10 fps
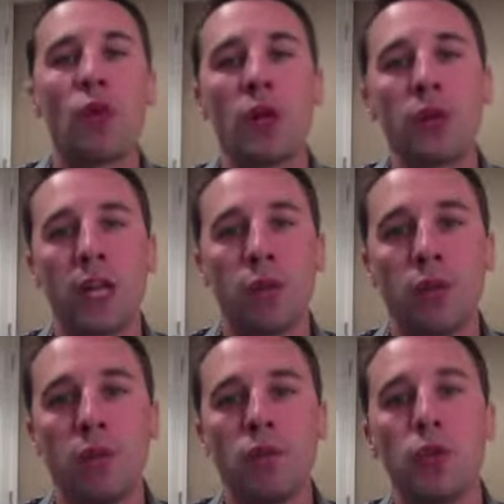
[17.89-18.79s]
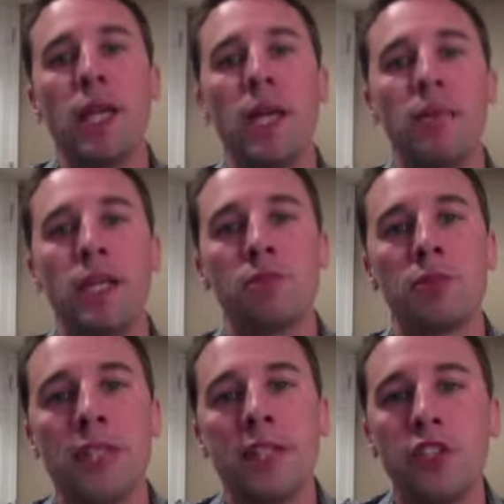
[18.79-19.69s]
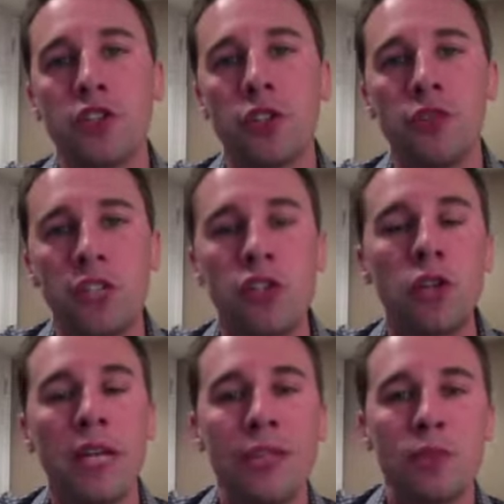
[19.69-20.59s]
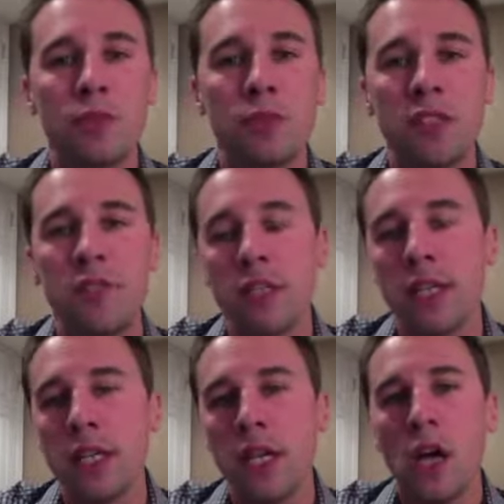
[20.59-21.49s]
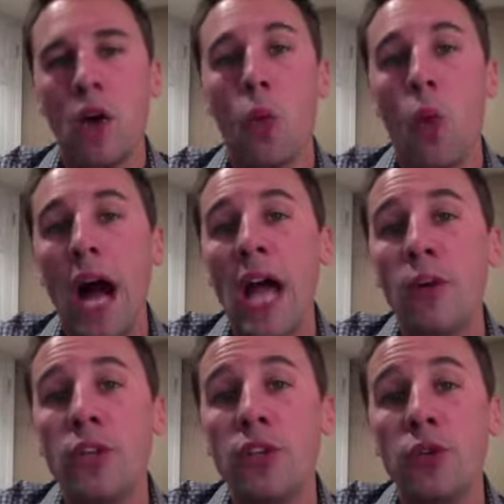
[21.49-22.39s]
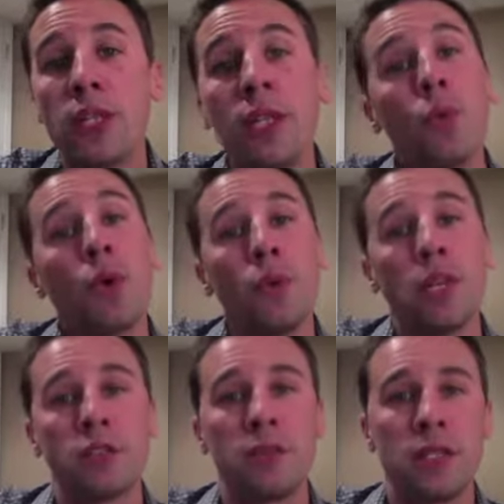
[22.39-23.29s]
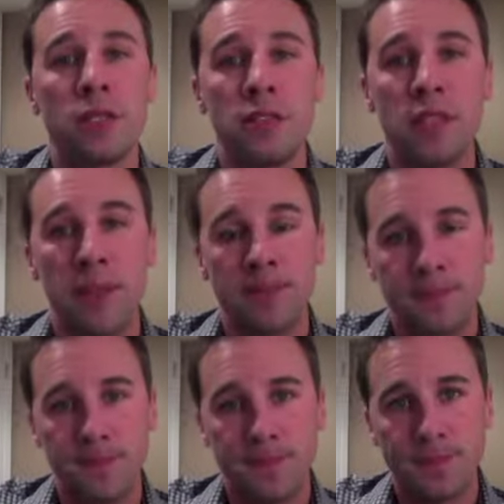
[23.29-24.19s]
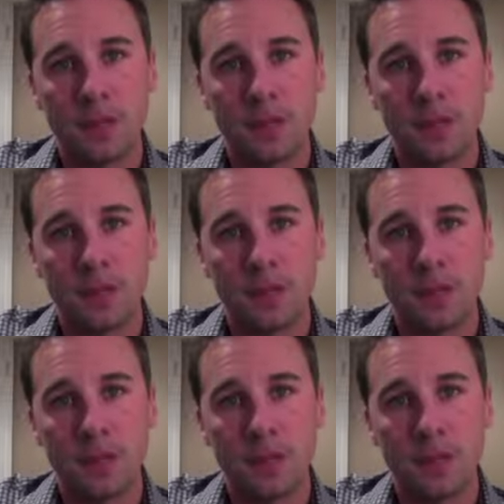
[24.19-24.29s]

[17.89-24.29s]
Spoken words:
almost 400 equity review campaigns, but the addition of digital and specifically why we do it and what we expect to see.